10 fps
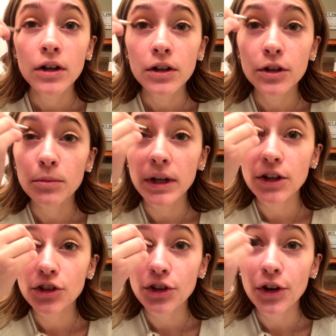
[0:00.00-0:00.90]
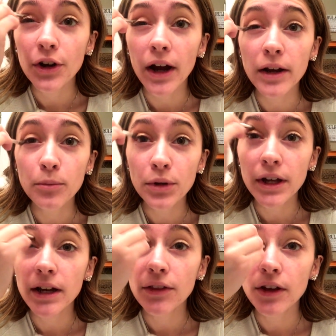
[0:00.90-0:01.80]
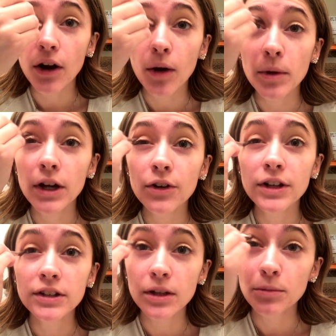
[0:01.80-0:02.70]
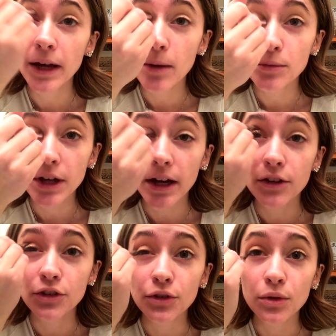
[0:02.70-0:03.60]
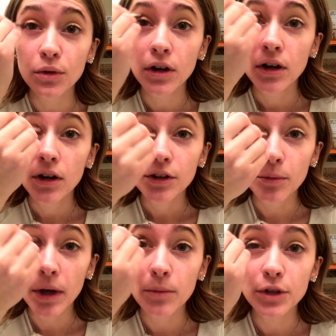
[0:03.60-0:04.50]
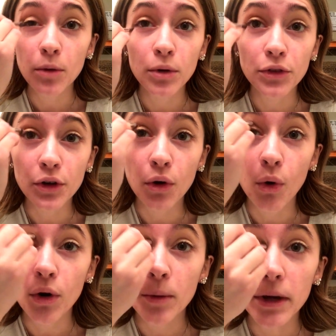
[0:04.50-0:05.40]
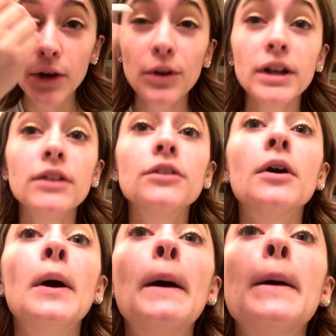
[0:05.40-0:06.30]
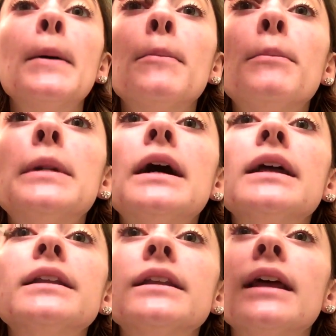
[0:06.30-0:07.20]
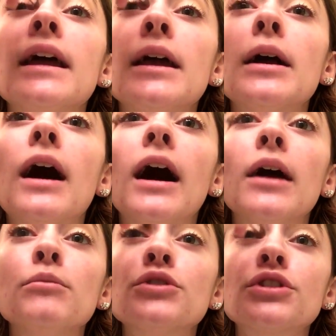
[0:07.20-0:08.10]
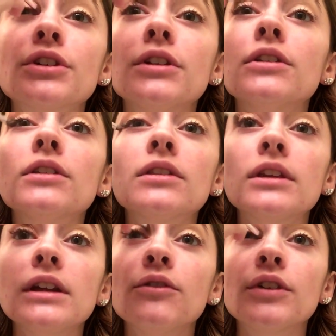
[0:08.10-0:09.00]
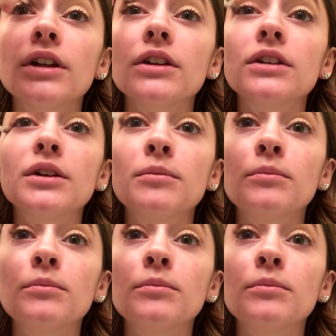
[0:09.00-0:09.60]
to make sure I didn't put anything on my crease. Sometimes I do. Sometimes I'll put the gold on my crease, but today I'm just going to leave it.